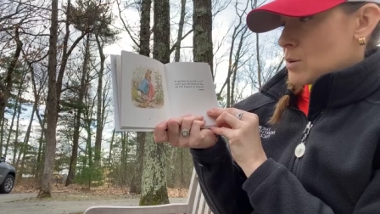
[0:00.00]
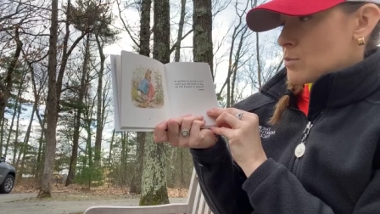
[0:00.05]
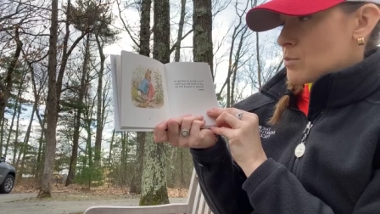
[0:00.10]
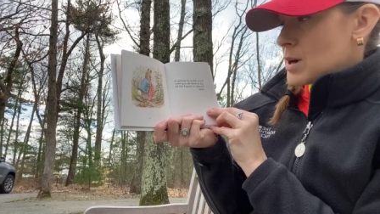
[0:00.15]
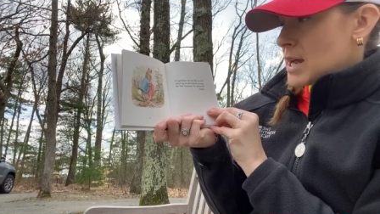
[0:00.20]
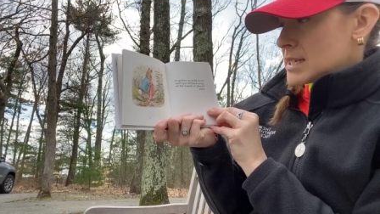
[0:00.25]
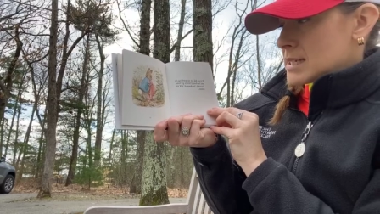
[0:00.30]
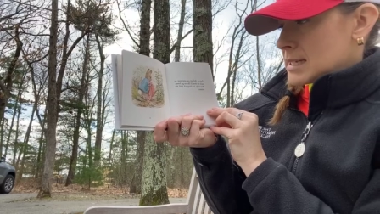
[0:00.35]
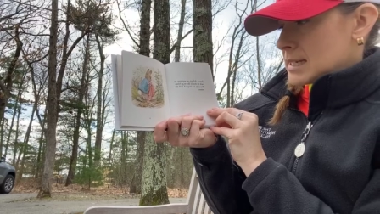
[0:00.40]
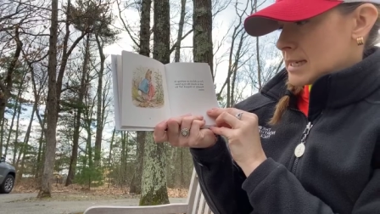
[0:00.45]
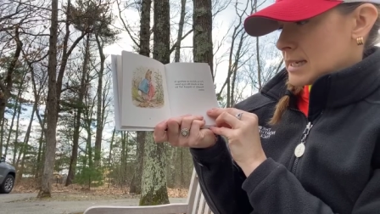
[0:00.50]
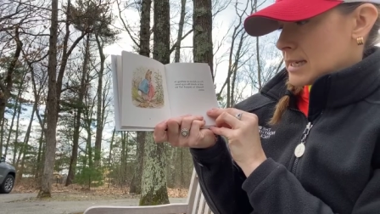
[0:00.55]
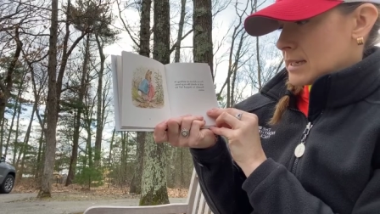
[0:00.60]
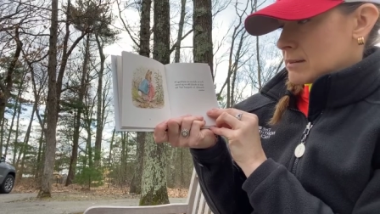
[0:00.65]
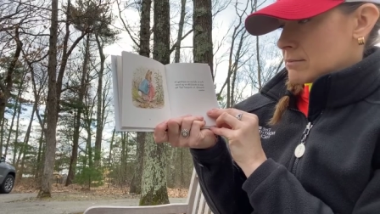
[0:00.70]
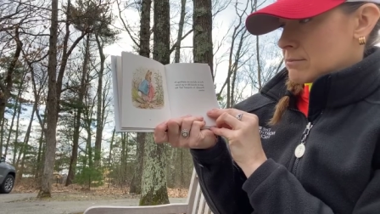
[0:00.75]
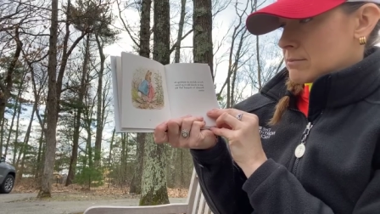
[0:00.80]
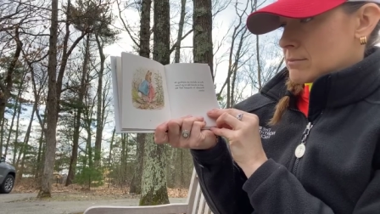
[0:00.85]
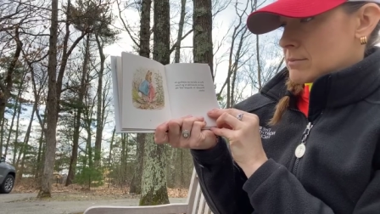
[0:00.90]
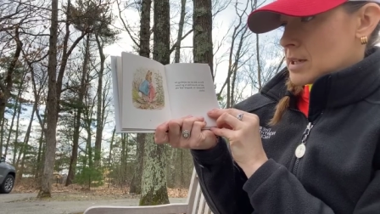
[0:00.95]
Presently,
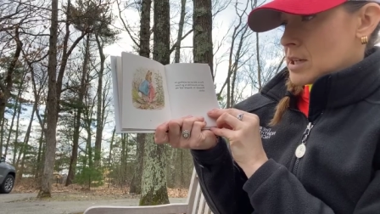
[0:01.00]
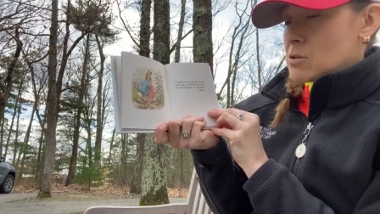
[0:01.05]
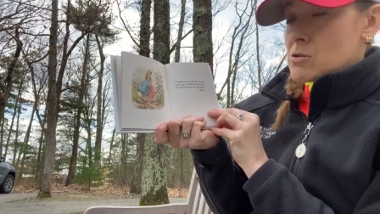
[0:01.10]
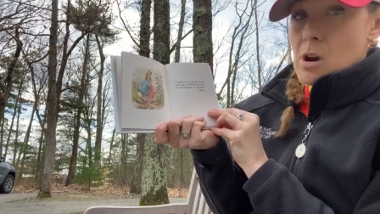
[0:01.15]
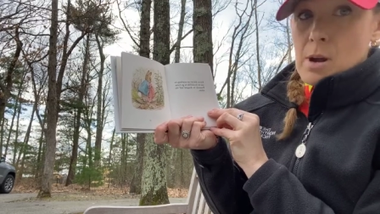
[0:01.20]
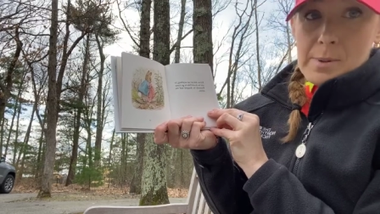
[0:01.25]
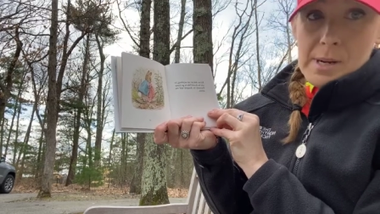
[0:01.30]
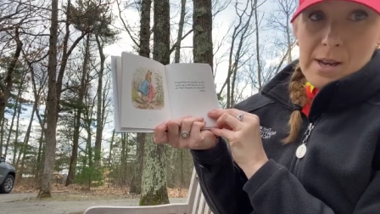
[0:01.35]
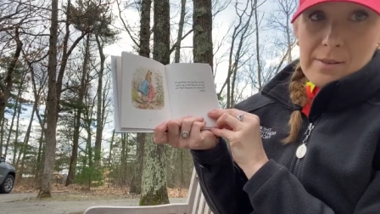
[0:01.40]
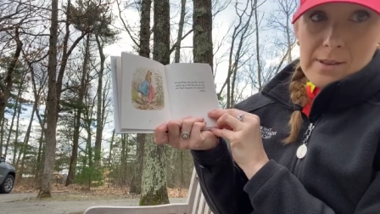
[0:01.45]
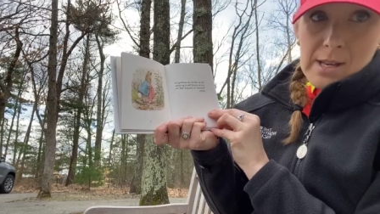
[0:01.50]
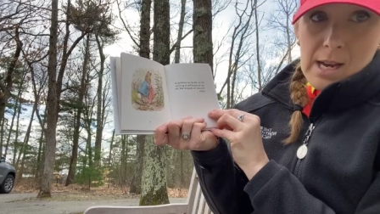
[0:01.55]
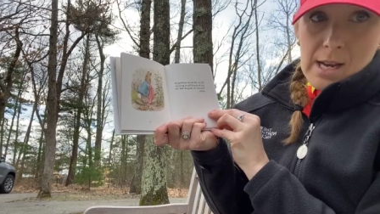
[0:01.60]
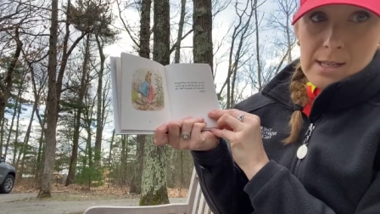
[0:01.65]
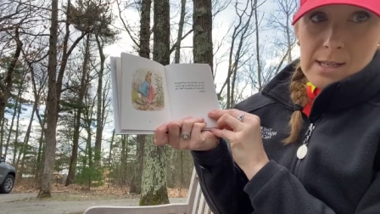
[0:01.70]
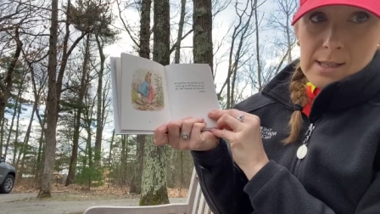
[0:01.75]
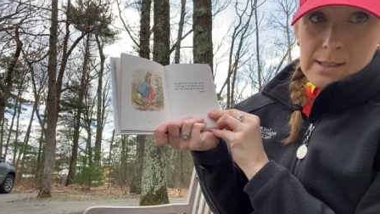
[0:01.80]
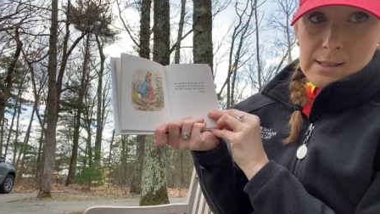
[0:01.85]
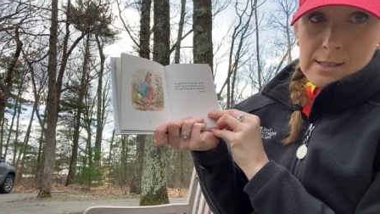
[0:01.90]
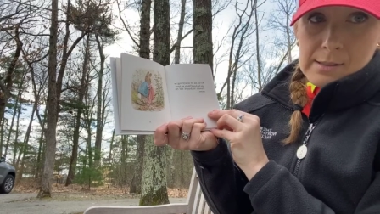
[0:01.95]
he dropped half the
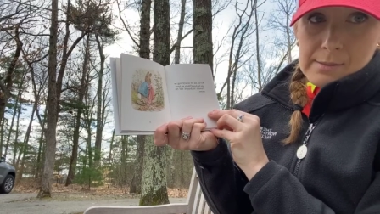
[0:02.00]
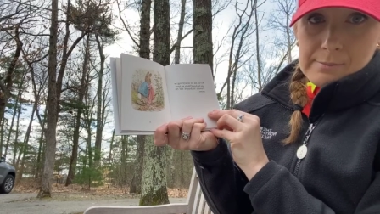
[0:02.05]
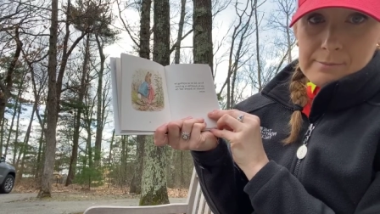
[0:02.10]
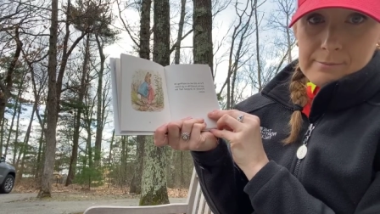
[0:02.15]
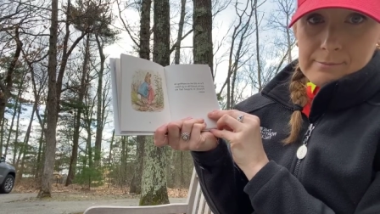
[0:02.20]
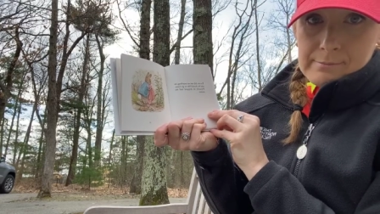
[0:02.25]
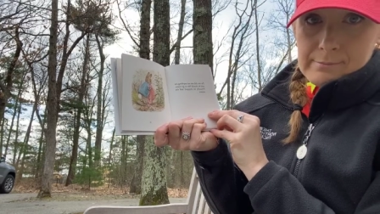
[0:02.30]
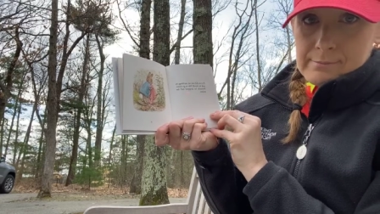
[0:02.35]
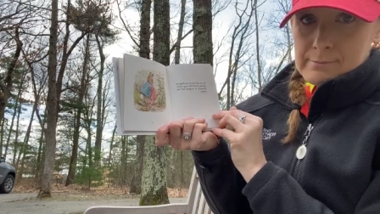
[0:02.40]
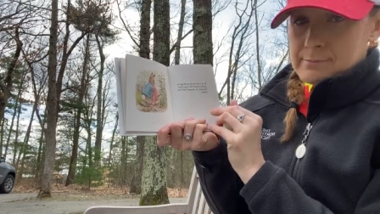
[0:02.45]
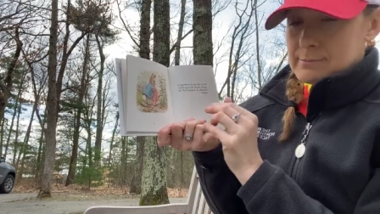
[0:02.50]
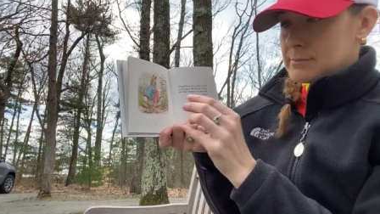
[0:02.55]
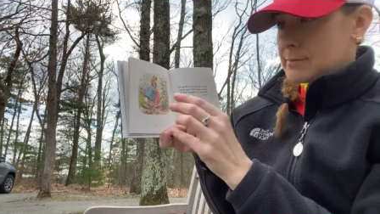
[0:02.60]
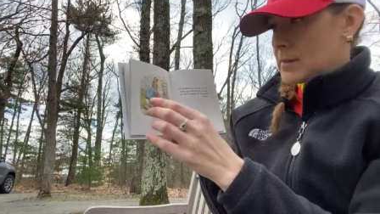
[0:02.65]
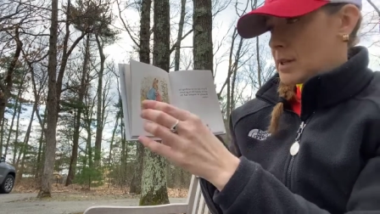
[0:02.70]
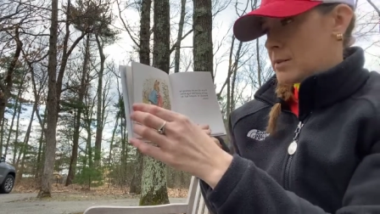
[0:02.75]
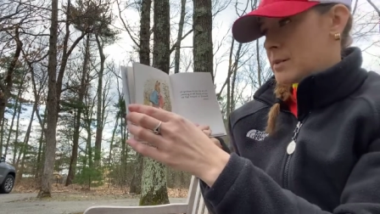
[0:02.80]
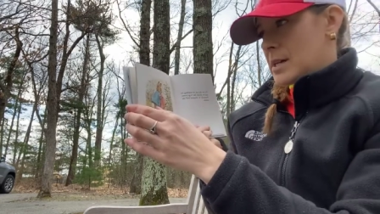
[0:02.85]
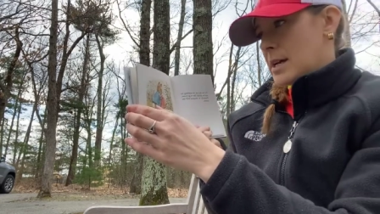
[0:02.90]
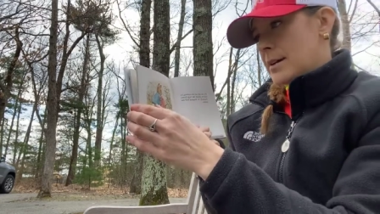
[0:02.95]
onions.
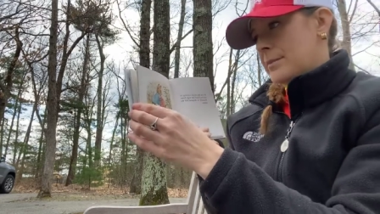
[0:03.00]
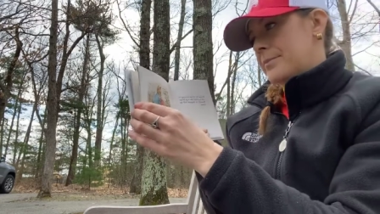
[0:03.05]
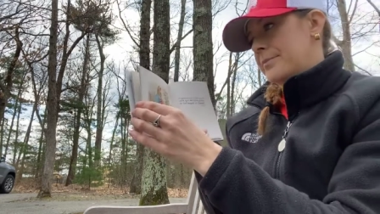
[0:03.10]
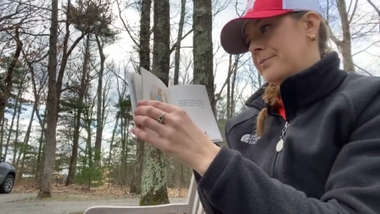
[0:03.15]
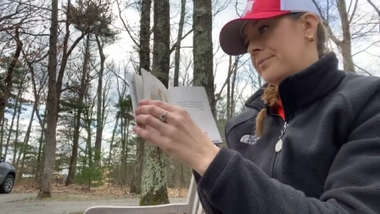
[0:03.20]
Oh dear.